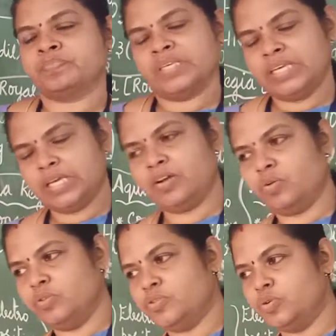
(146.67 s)
Here
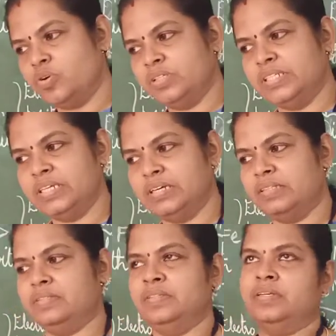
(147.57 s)
also
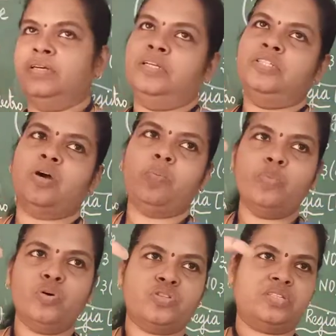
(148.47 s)
the
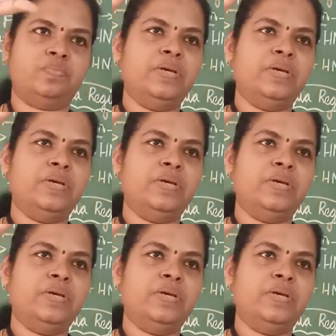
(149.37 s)
topmost